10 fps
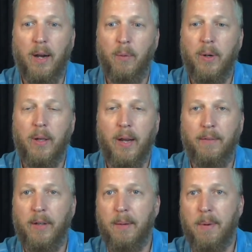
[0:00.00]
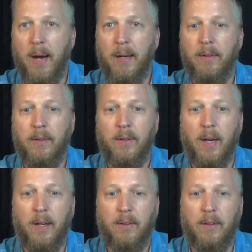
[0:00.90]
real heavenly bodies and
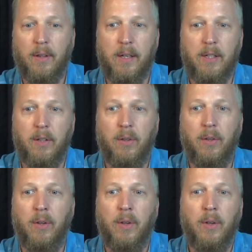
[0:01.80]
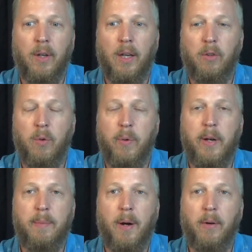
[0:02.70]
constellations, as we
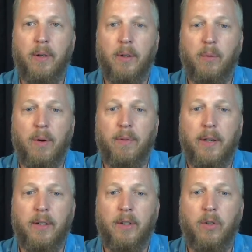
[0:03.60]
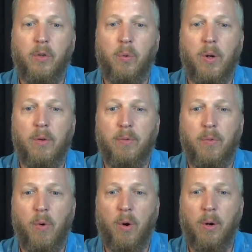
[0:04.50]
read about in Revelation
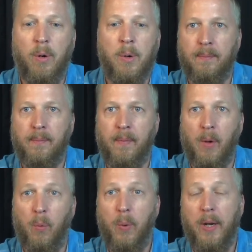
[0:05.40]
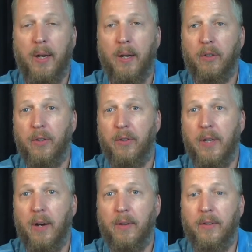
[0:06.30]
12:4. We can actually see
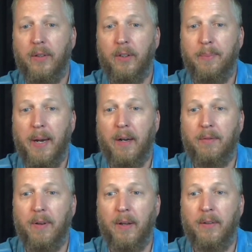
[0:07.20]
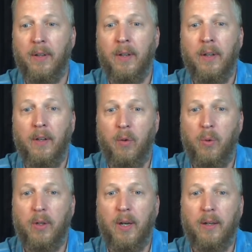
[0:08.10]
how these things manifest
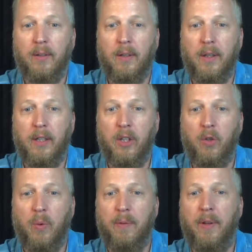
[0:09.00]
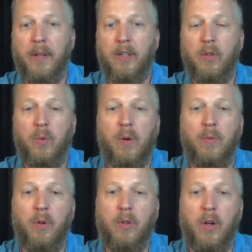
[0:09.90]
through the constellations. Revelation
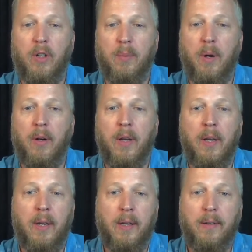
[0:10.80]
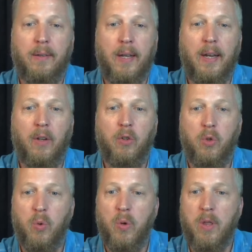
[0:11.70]
12:4 talks about his tail
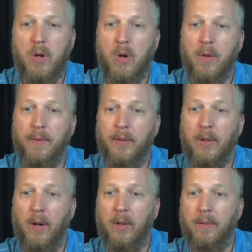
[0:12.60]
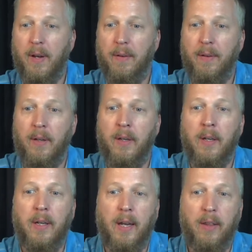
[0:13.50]
drew a third of the stars of heaven
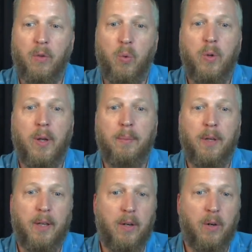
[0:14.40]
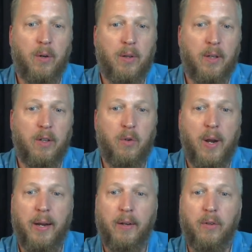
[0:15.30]
and threw them to the earth. And the
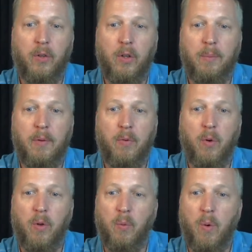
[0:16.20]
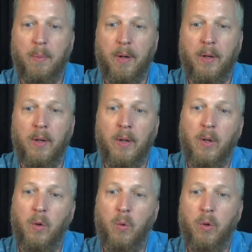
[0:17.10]
dragon stood before the woman
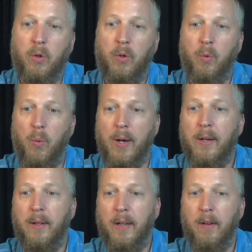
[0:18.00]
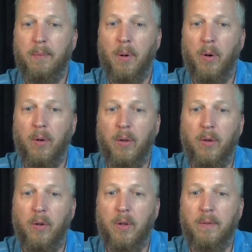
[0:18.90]
who was ready to give
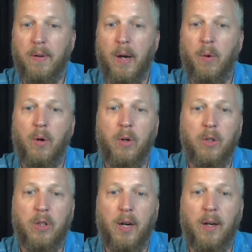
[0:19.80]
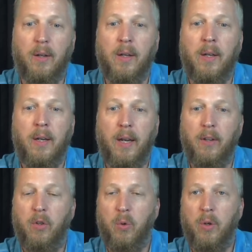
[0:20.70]
birth to devour her child
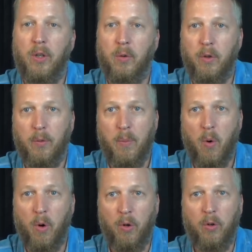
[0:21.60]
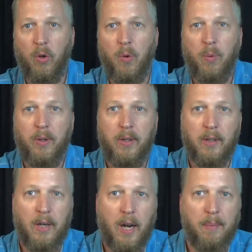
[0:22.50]
as soon as it was born. So we see
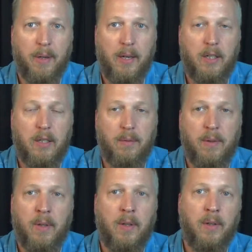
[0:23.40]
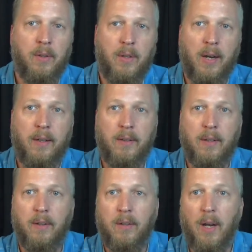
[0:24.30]
a combination of signs in
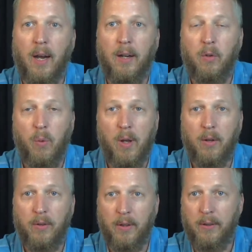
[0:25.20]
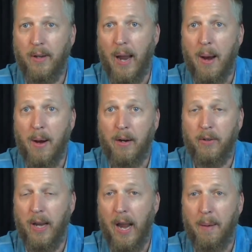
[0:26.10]
the sky as well as things
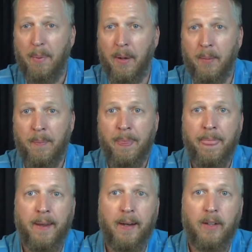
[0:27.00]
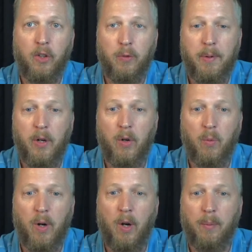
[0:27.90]
actually happening in the spirit
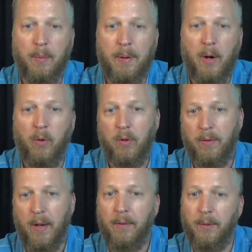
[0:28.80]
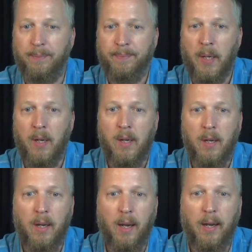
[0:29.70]
realm, the powers of heaven.
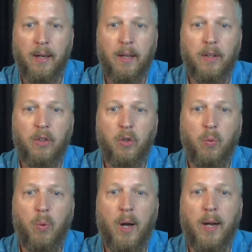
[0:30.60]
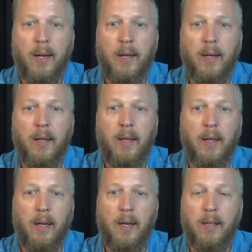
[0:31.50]
And this is why
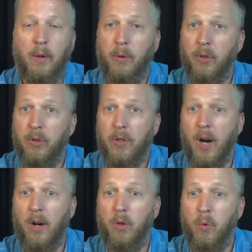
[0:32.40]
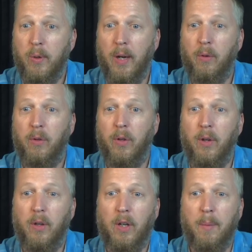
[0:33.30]
there was a star to announce
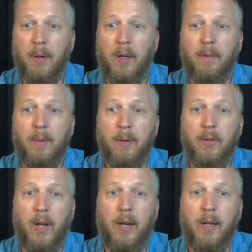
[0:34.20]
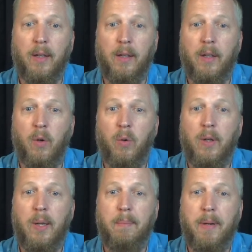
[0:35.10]
the coming of the Messiah, the
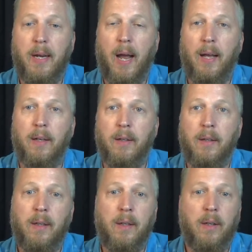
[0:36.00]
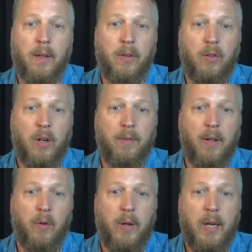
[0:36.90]
only begotten Son of
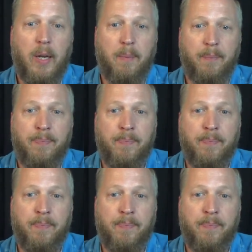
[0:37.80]
Elohim.